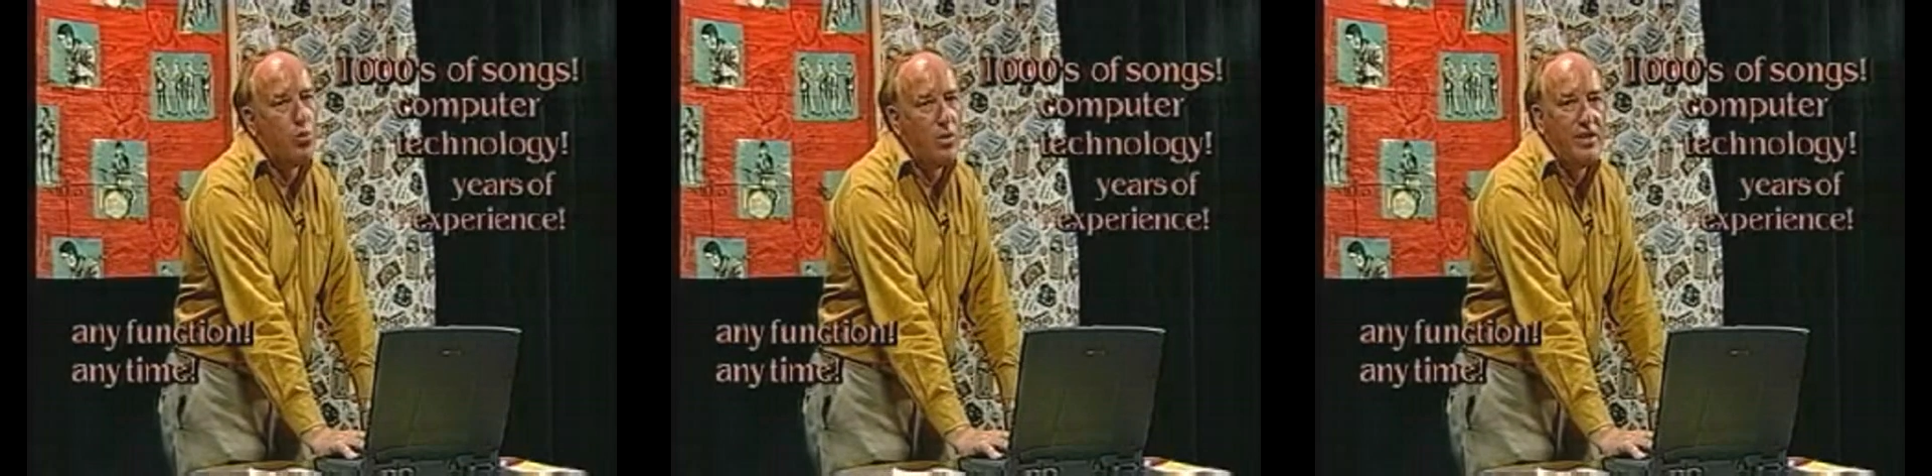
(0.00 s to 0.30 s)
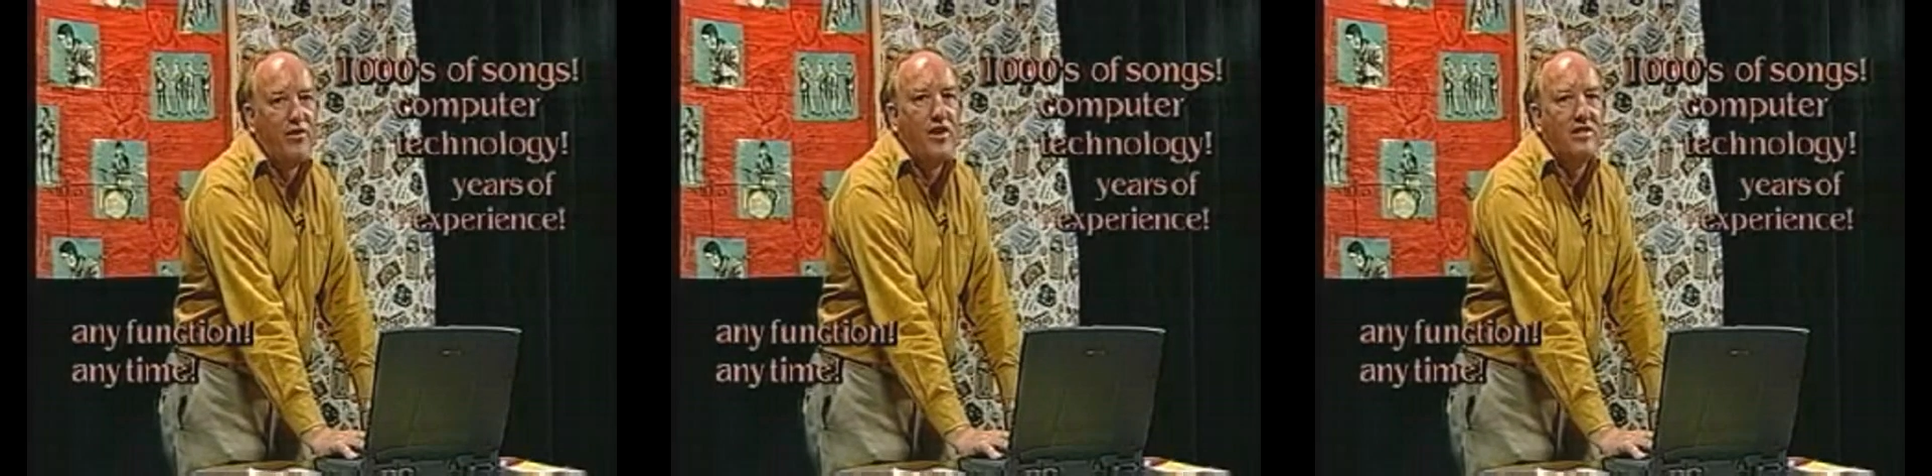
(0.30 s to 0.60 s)

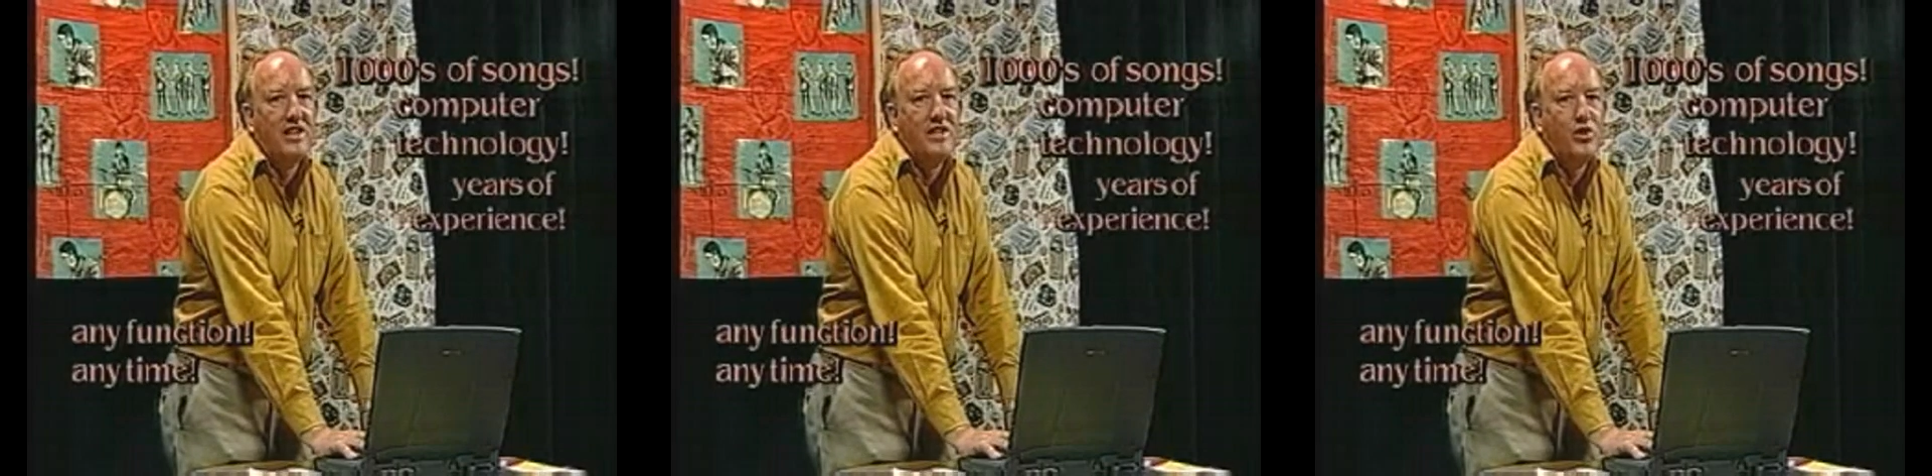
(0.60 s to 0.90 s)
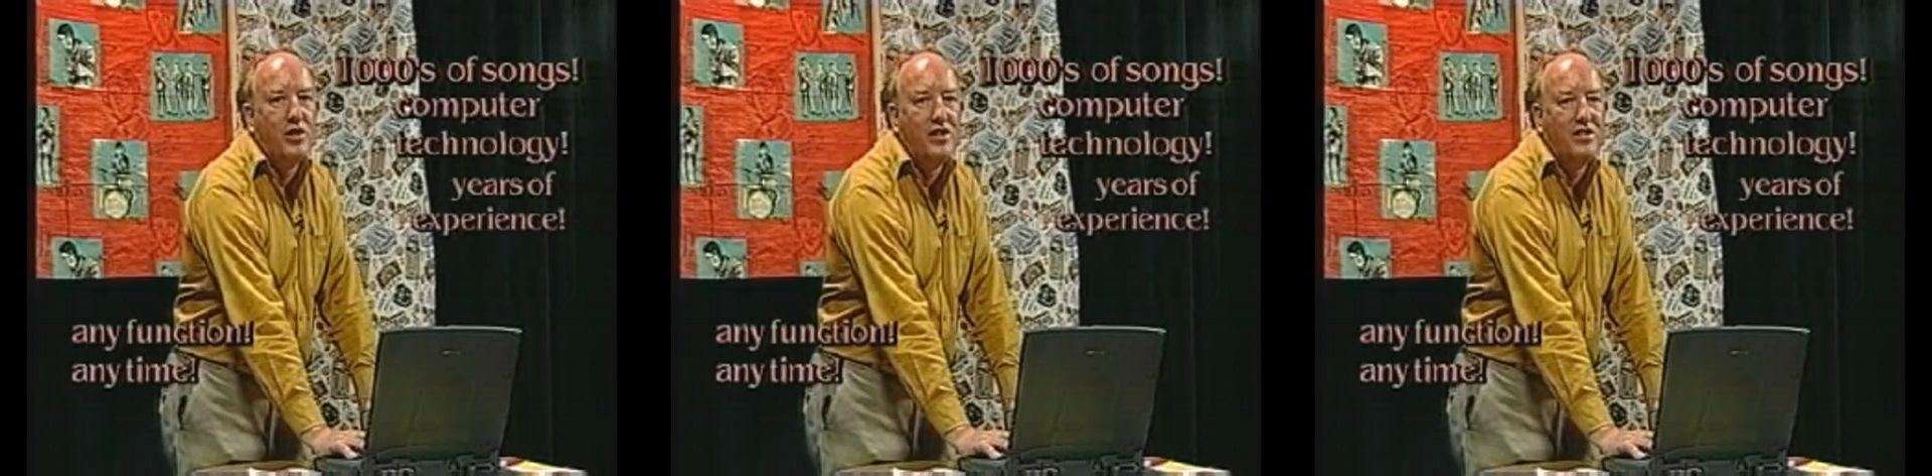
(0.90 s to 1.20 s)
21st
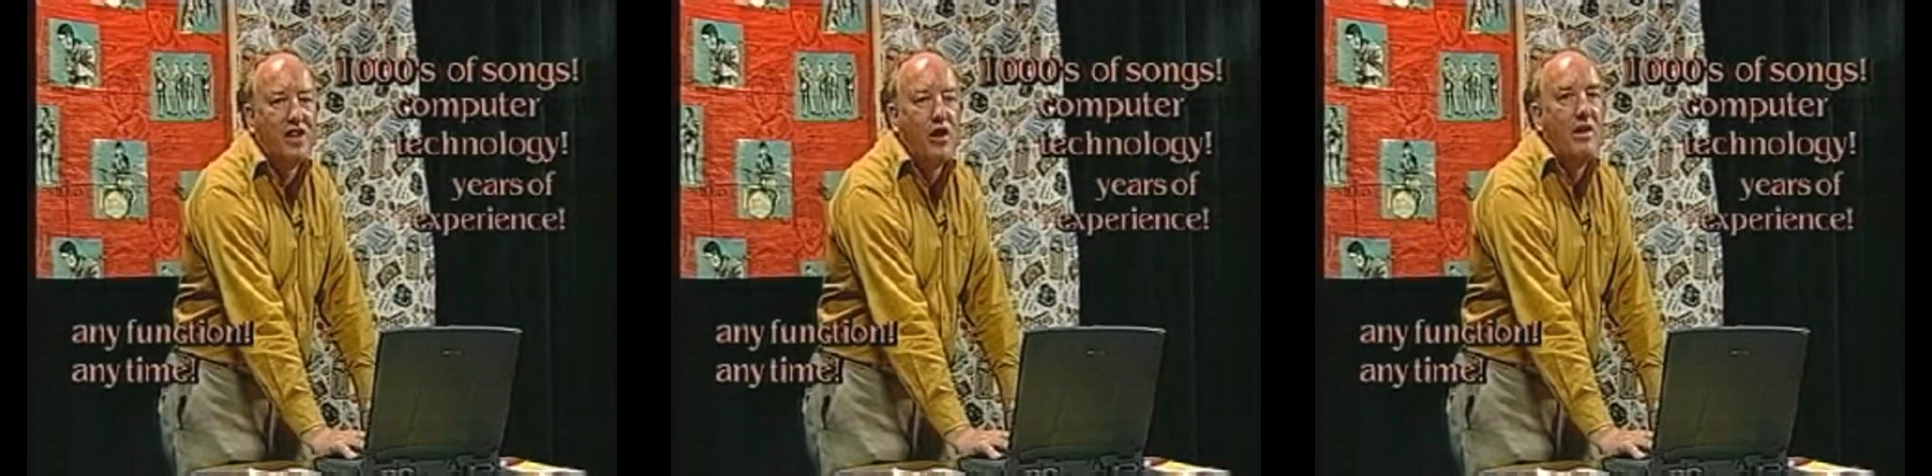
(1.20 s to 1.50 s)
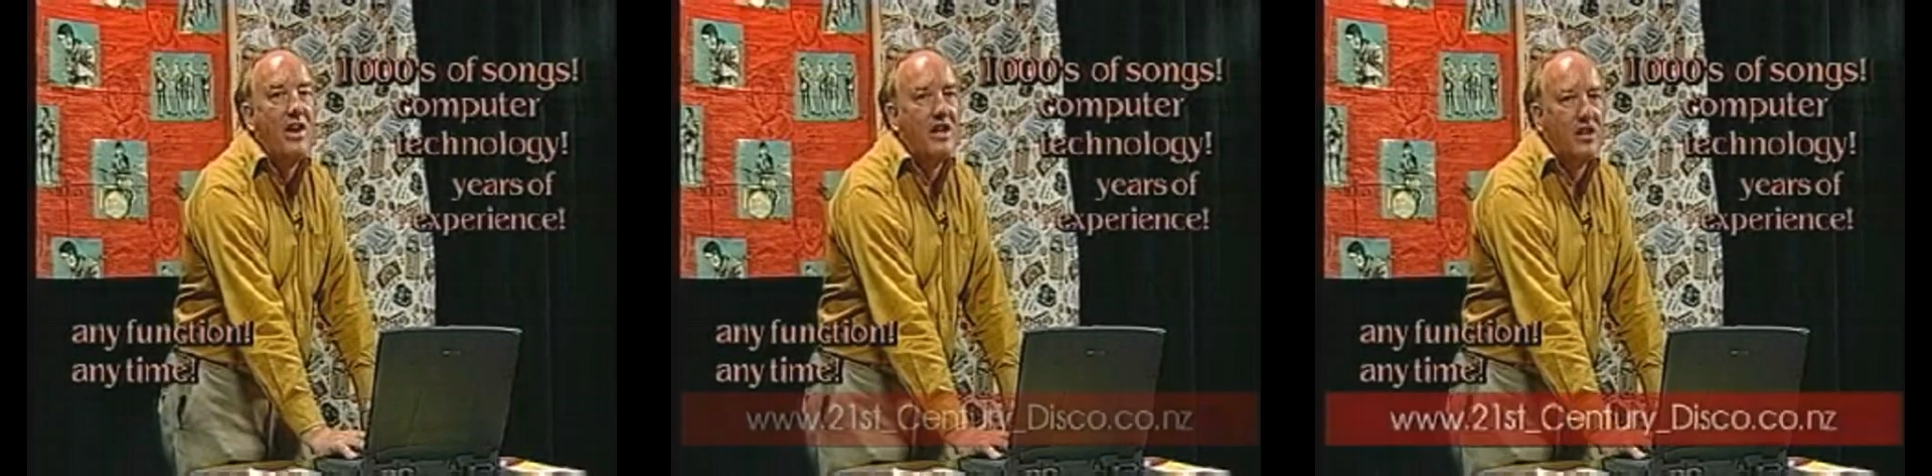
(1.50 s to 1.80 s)
Century Disco,